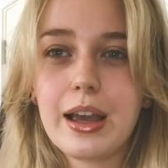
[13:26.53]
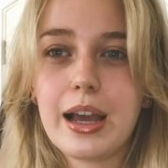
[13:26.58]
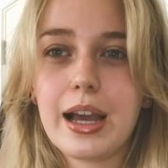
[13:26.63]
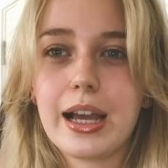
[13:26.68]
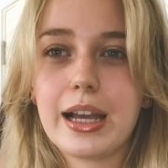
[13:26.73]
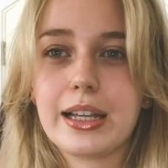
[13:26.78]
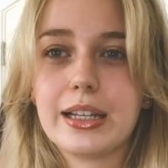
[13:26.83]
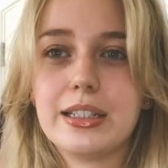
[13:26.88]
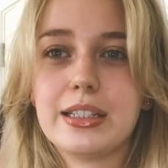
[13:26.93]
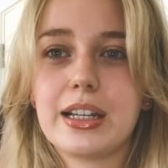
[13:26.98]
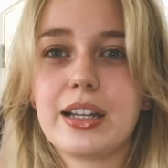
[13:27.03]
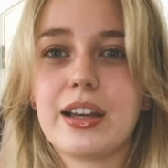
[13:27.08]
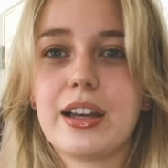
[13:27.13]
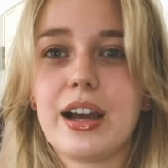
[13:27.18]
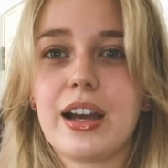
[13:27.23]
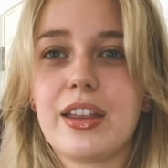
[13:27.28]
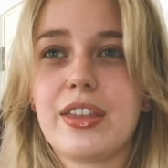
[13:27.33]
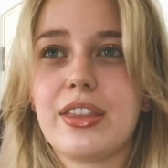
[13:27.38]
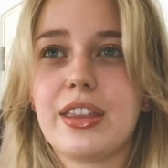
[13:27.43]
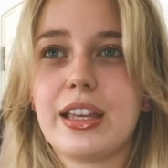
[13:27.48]
And
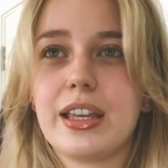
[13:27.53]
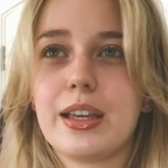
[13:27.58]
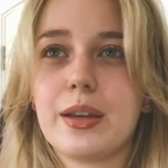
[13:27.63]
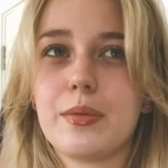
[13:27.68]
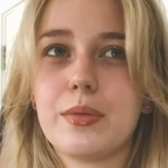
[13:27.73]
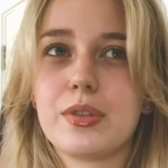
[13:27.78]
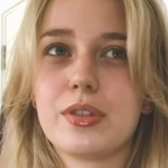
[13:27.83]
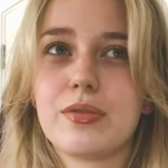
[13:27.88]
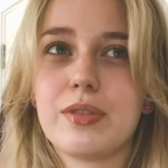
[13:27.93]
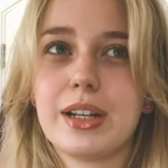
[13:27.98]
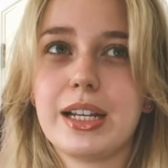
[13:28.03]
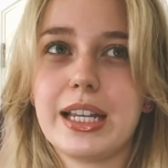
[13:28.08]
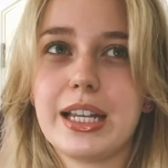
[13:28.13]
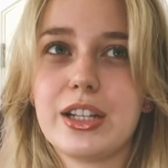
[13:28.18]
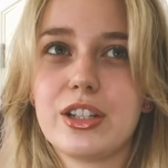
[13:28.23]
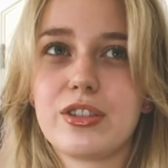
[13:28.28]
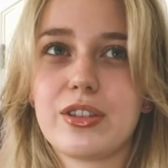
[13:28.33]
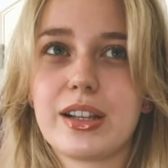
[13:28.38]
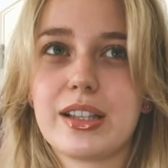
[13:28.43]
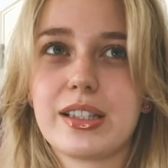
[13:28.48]
I think it was really
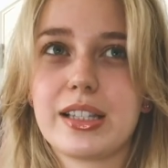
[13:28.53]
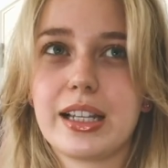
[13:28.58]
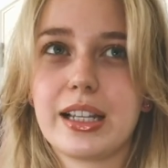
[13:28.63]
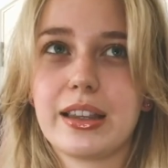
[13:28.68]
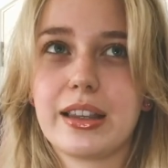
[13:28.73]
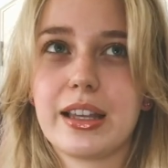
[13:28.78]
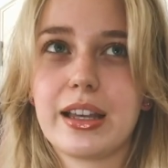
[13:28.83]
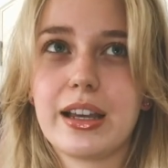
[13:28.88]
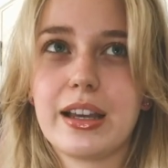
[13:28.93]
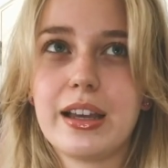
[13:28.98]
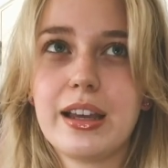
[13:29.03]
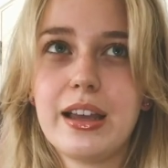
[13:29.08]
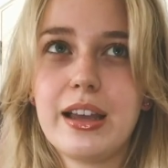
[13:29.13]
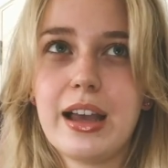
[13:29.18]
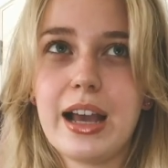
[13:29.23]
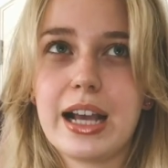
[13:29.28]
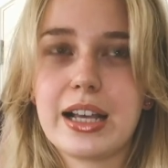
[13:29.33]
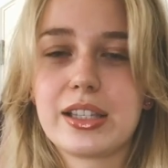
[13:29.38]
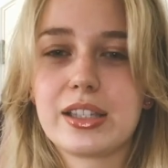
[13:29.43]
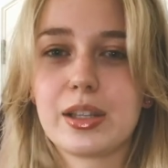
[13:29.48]
interesting that
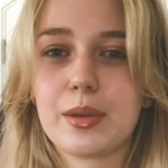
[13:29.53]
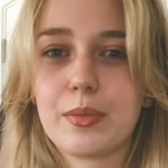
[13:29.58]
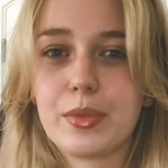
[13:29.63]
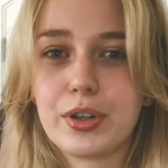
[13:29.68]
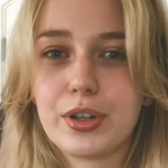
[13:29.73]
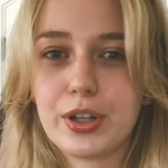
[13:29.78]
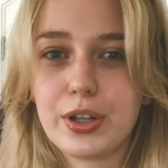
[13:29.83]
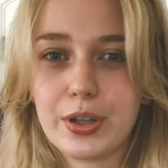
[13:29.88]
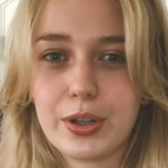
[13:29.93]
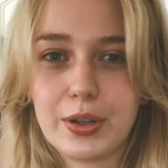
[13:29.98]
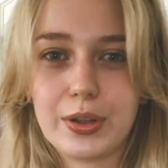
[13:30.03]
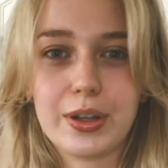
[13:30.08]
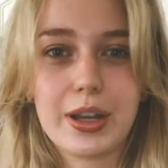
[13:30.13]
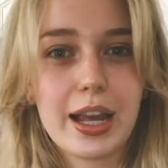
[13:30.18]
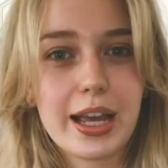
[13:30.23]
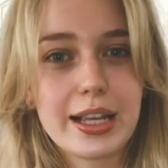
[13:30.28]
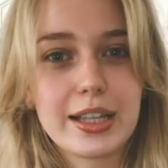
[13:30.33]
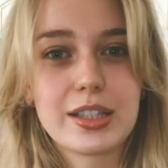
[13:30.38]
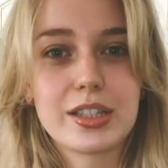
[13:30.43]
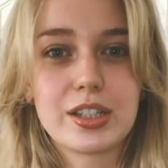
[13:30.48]
as someone who
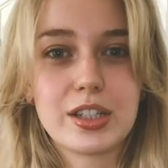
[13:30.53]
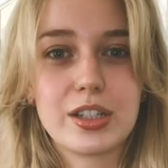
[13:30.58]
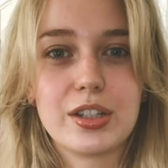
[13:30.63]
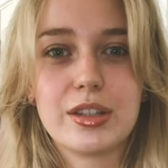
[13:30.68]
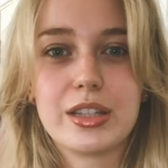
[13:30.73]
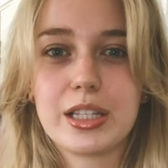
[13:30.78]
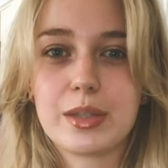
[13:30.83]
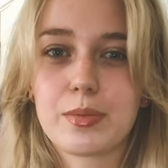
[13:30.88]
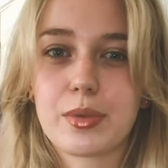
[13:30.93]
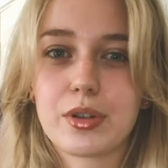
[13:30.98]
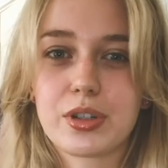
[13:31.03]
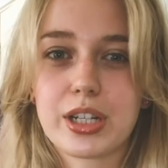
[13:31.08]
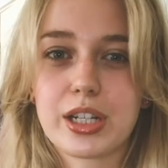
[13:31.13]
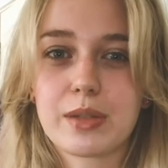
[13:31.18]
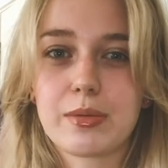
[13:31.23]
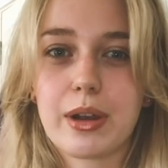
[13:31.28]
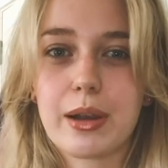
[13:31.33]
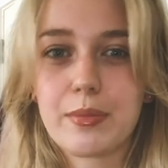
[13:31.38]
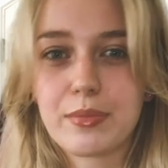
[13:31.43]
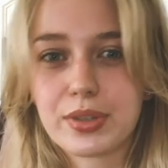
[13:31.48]
likes to do these projects
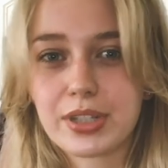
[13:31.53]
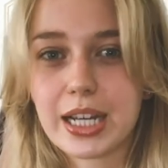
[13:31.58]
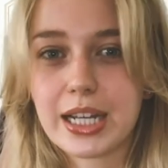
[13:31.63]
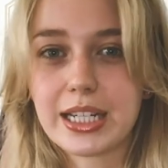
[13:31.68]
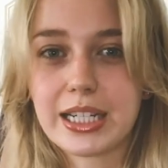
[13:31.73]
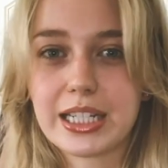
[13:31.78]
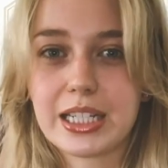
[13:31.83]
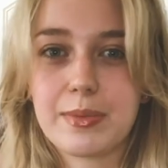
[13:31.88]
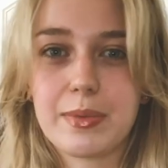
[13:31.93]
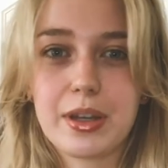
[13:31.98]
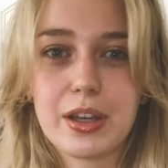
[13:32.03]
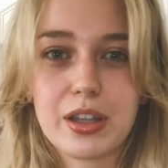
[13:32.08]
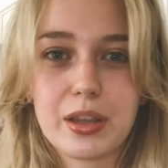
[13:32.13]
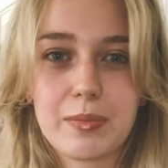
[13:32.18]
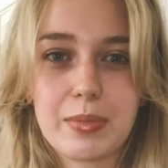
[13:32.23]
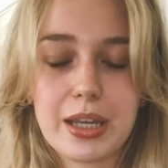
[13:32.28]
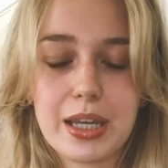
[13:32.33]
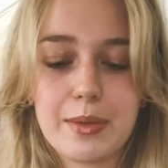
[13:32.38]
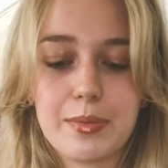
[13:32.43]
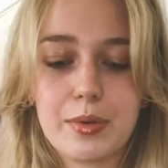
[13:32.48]
where I'm pretending to be other
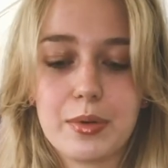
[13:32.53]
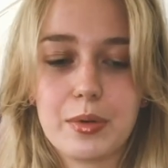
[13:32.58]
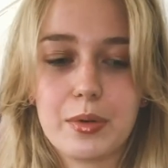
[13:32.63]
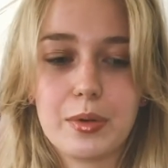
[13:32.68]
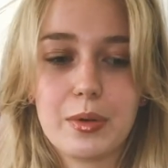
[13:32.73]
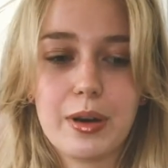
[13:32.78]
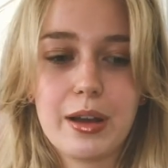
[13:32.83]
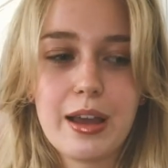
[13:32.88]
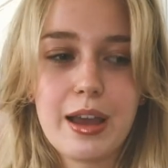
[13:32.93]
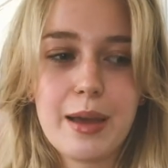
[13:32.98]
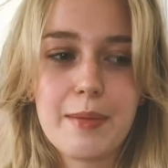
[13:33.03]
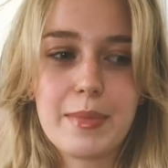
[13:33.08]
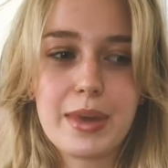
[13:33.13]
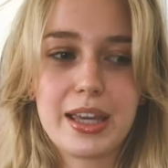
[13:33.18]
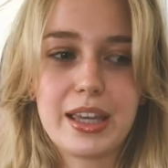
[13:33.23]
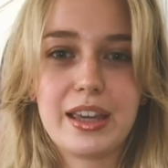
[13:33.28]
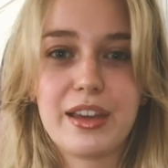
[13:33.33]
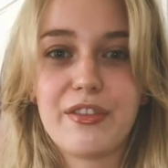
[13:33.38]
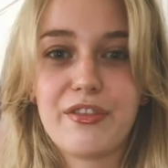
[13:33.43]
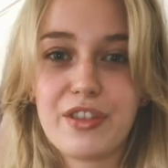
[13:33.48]
people,
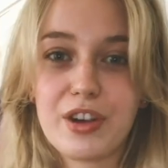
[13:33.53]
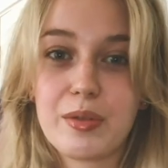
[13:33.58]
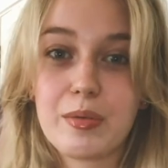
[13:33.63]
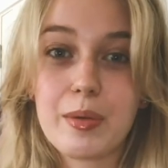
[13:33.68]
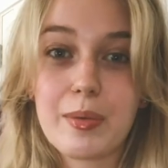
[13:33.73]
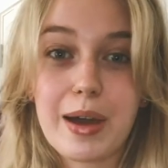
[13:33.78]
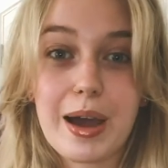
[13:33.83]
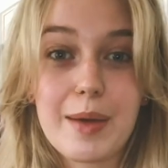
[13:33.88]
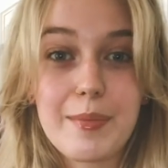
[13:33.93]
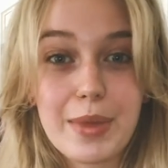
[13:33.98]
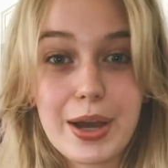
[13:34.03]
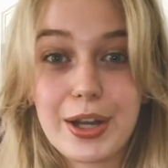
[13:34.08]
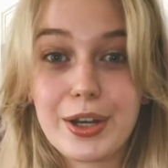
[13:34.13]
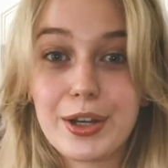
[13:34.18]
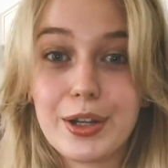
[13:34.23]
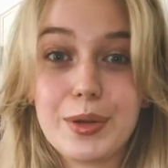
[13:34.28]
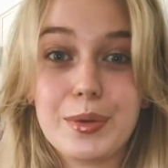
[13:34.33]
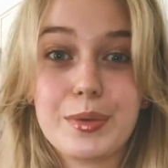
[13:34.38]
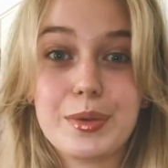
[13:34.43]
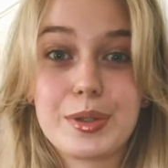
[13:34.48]
making a film about a man
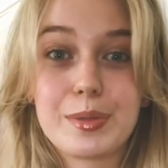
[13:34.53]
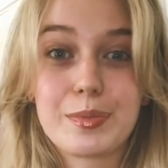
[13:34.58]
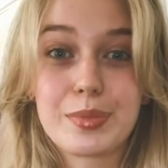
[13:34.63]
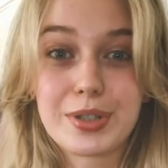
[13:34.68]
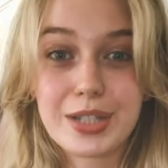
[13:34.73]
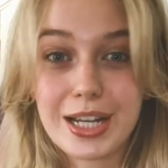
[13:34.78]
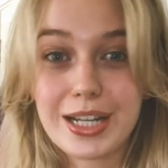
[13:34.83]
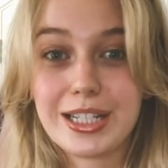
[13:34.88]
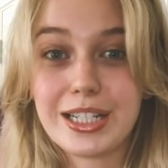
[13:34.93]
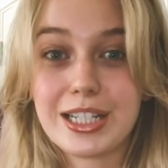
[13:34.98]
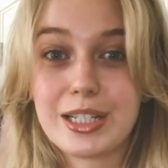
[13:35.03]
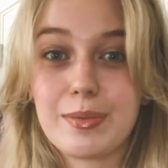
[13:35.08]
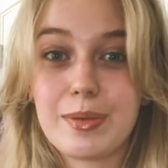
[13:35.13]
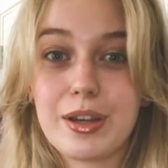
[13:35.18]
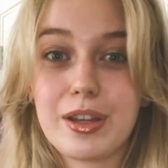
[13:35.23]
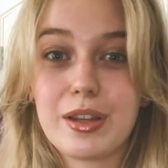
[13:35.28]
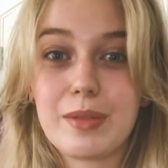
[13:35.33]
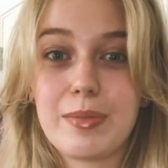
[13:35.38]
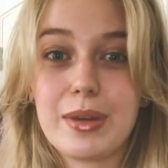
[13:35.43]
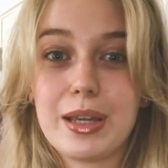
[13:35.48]
who was pretending to be
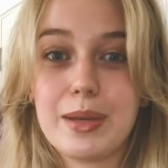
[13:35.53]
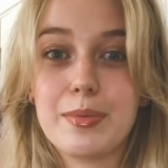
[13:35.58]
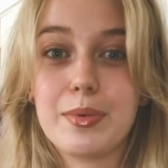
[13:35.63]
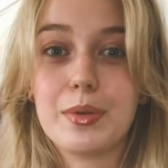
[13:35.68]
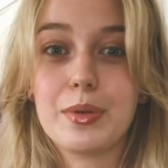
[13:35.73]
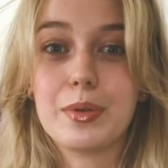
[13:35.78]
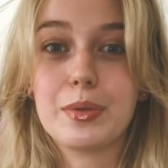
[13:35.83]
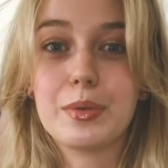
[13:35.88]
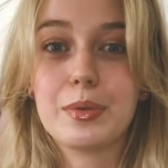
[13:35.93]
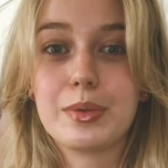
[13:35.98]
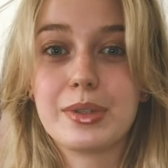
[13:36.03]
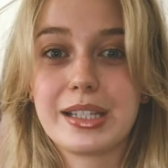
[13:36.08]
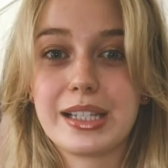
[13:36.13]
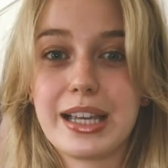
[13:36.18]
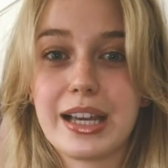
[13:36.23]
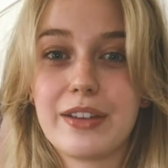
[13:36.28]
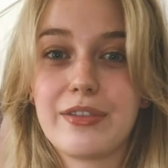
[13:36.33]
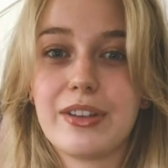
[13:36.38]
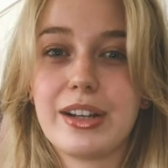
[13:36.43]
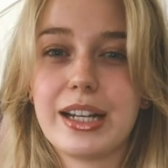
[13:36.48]
other people was
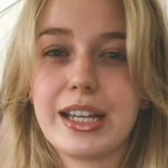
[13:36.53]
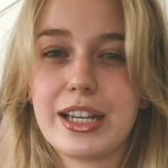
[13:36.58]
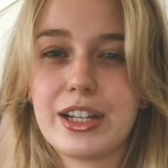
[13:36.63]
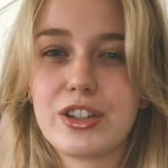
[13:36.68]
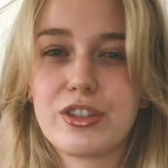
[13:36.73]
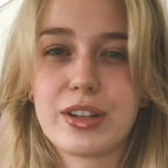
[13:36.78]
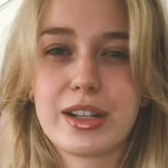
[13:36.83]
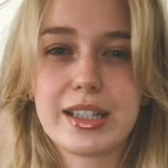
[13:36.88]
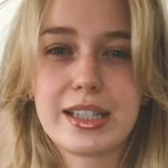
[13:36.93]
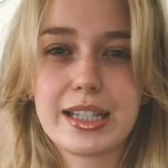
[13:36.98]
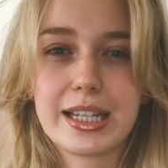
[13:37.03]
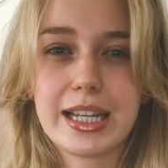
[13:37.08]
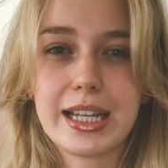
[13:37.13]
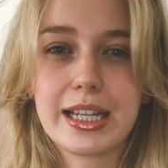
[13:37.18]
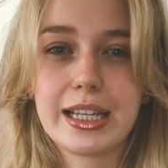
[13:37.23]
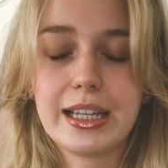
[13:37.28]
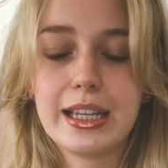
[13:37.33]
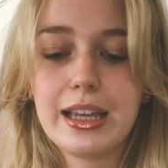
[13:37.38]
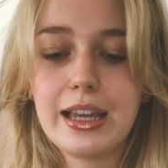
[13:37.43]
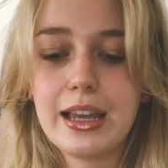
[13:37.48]
again really interesting.